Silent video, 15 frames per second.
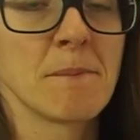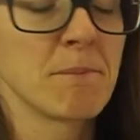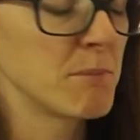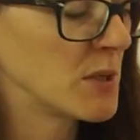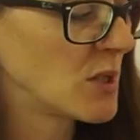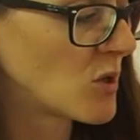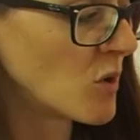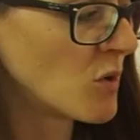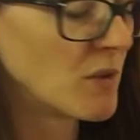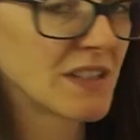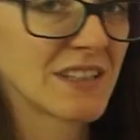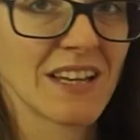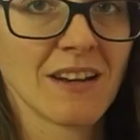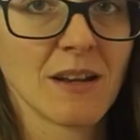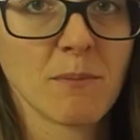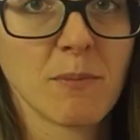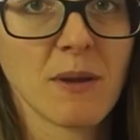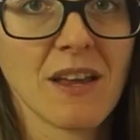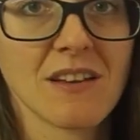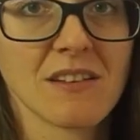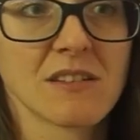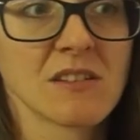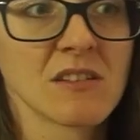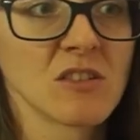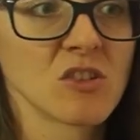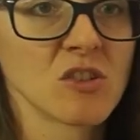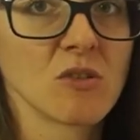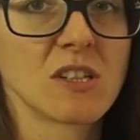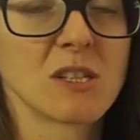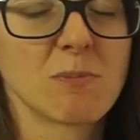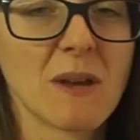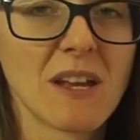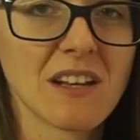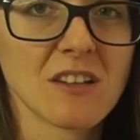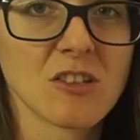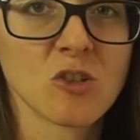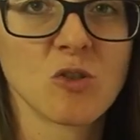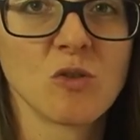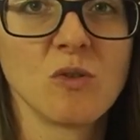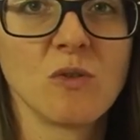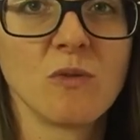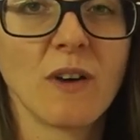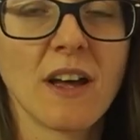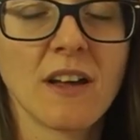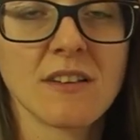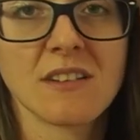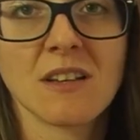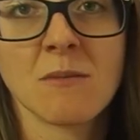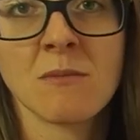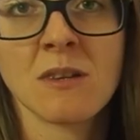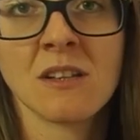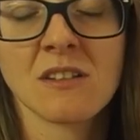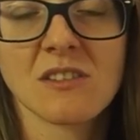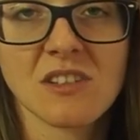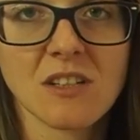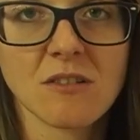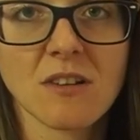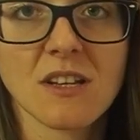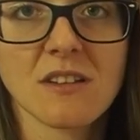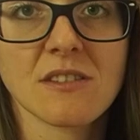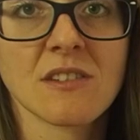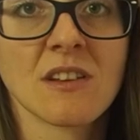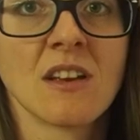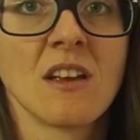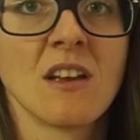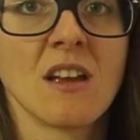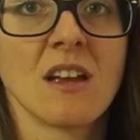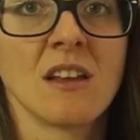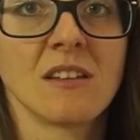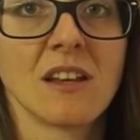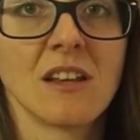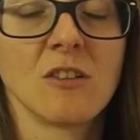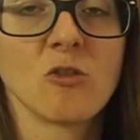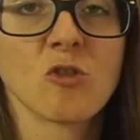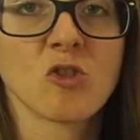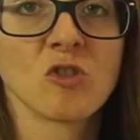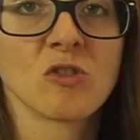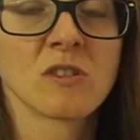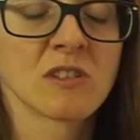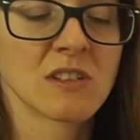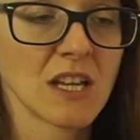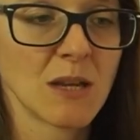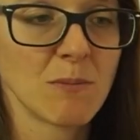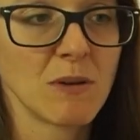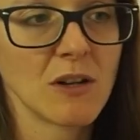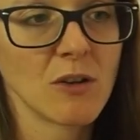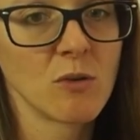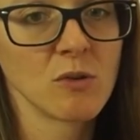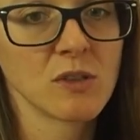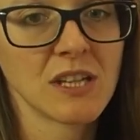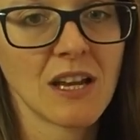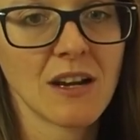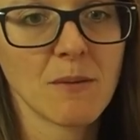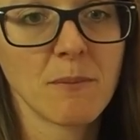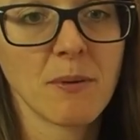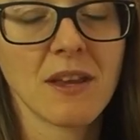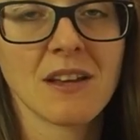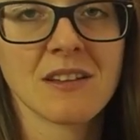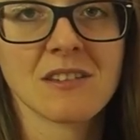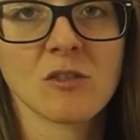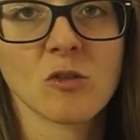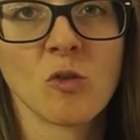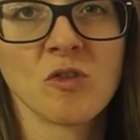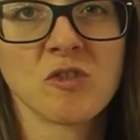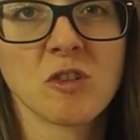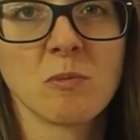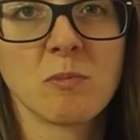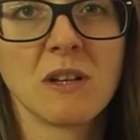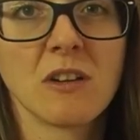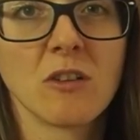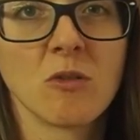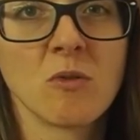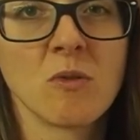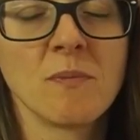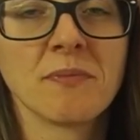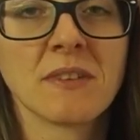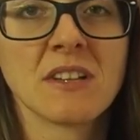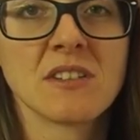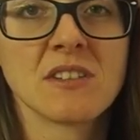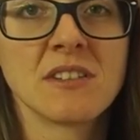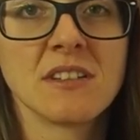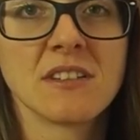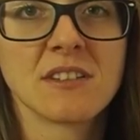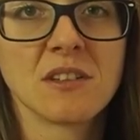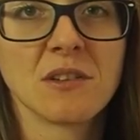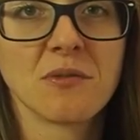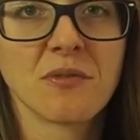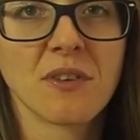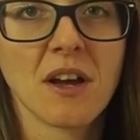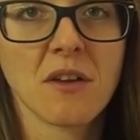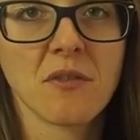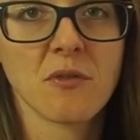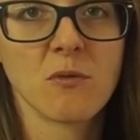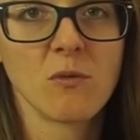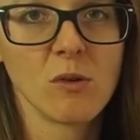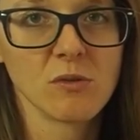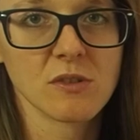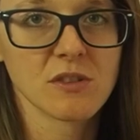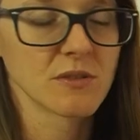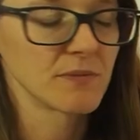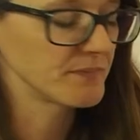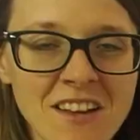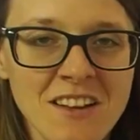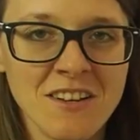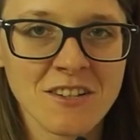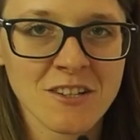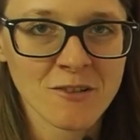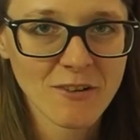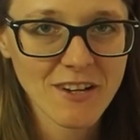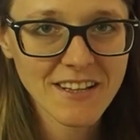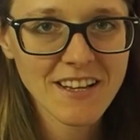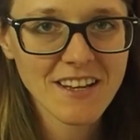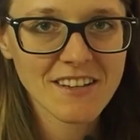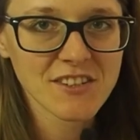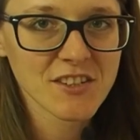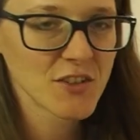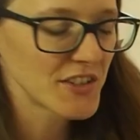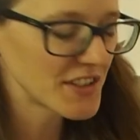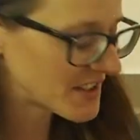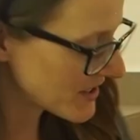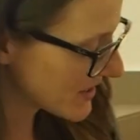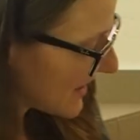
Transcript: be over 10 amperes. So it's better to wire them in a series, and then you should stay below 10 amperes and also below 65 volts. All right guys, so this is